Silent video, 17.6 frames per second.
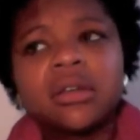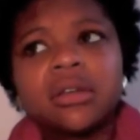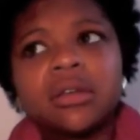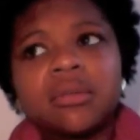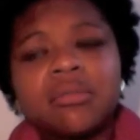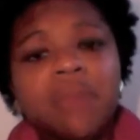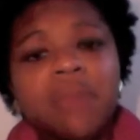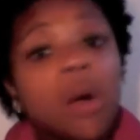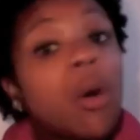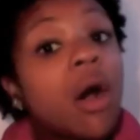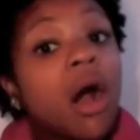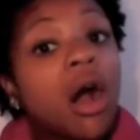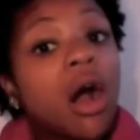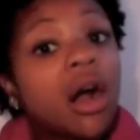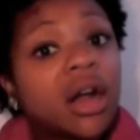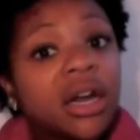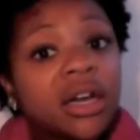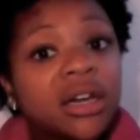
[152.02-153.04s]

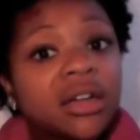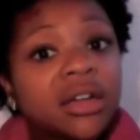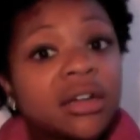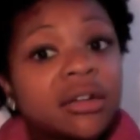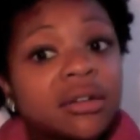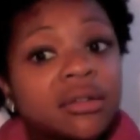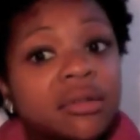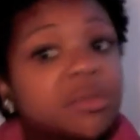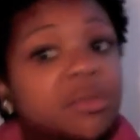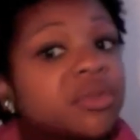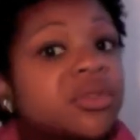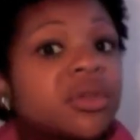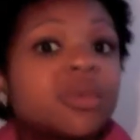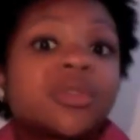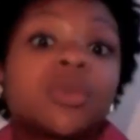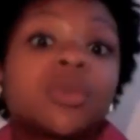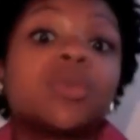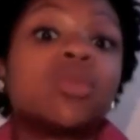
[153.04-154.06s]
mohawk. It was it
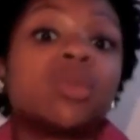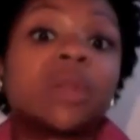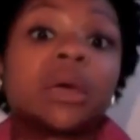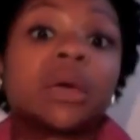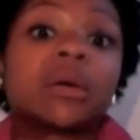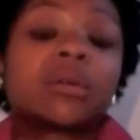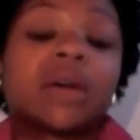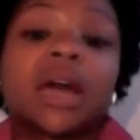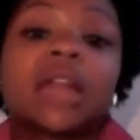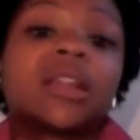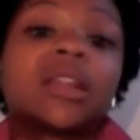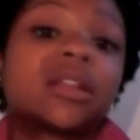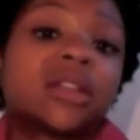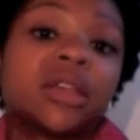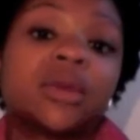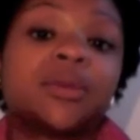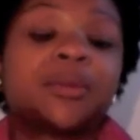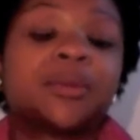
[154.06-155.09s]
was cool though. I looked
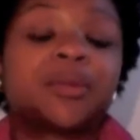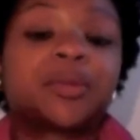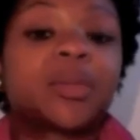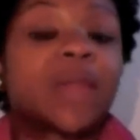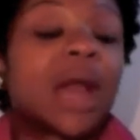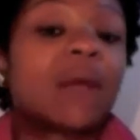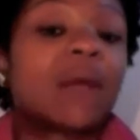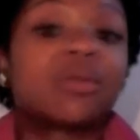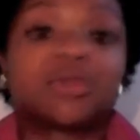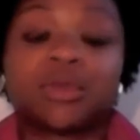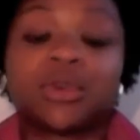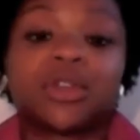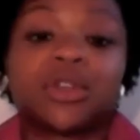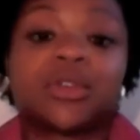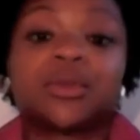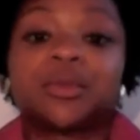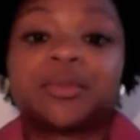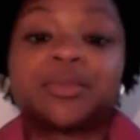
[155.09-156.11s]
cute. I was real
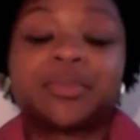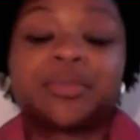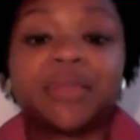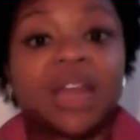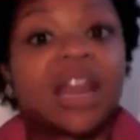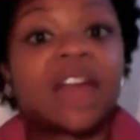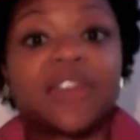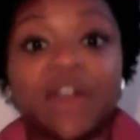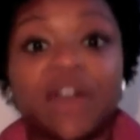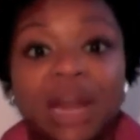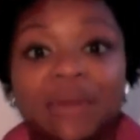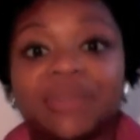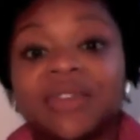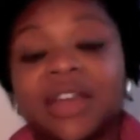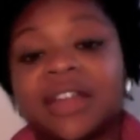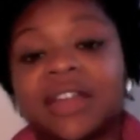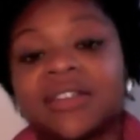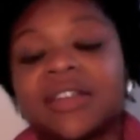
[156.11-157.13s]
cute, and I thought I was
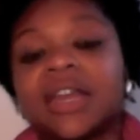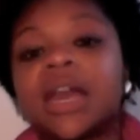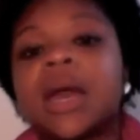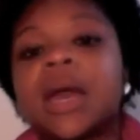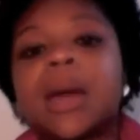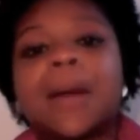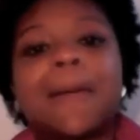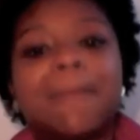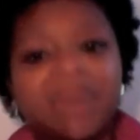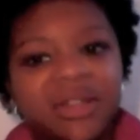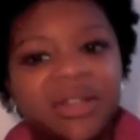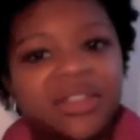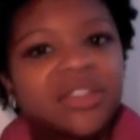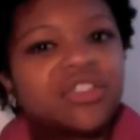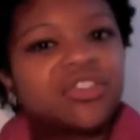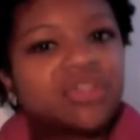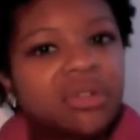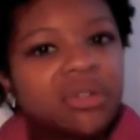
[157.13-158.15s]
fancy. But the
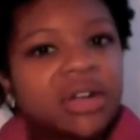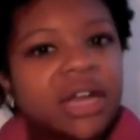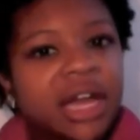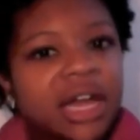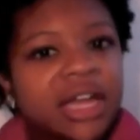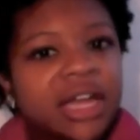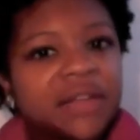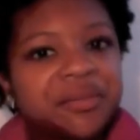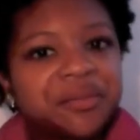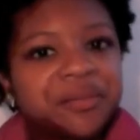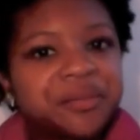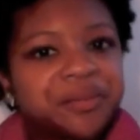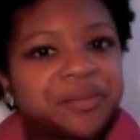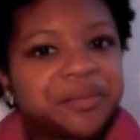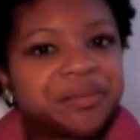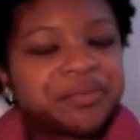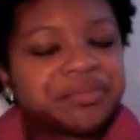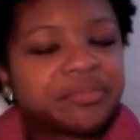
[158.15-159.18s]
shortcut
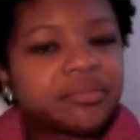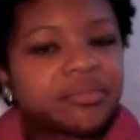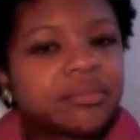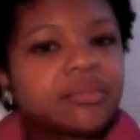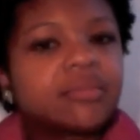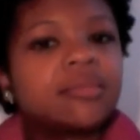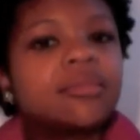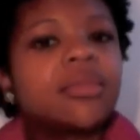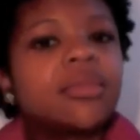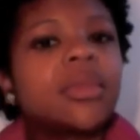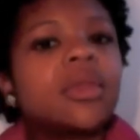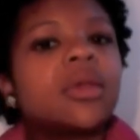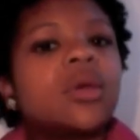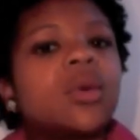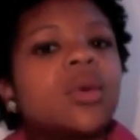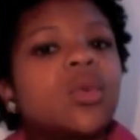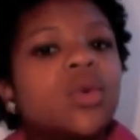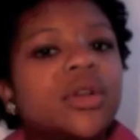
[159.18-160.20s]

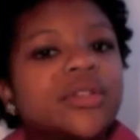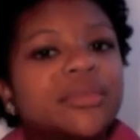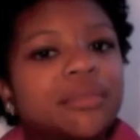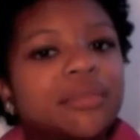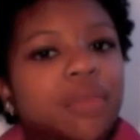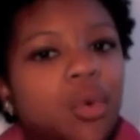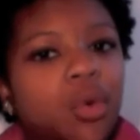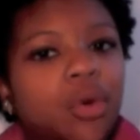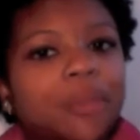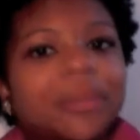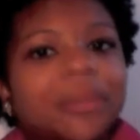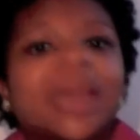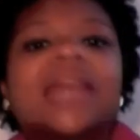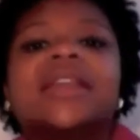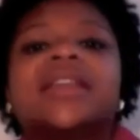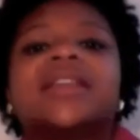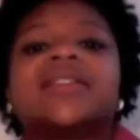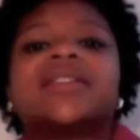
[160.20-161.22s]
was more
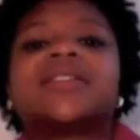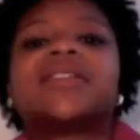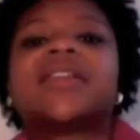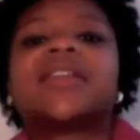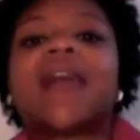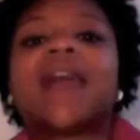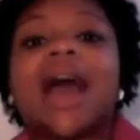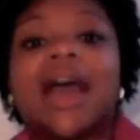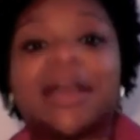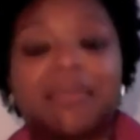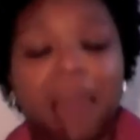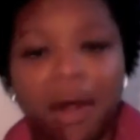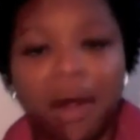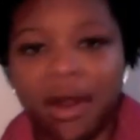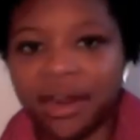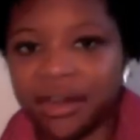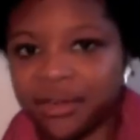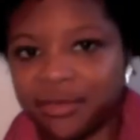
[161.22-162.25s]
maintenance than I had
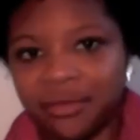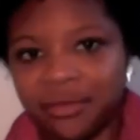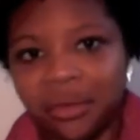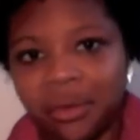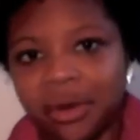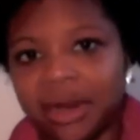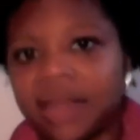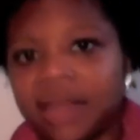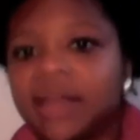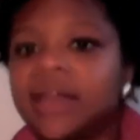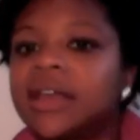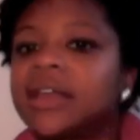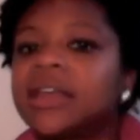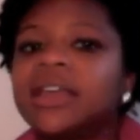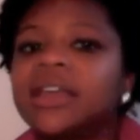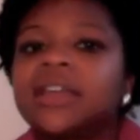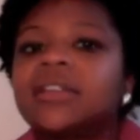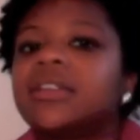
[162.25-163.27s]
bargained for.
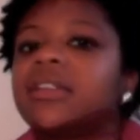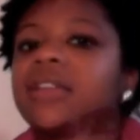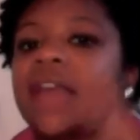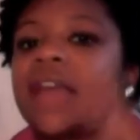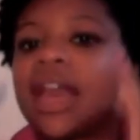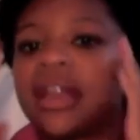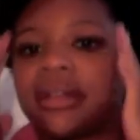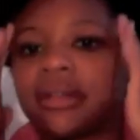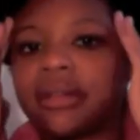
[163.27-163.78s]
Getting that,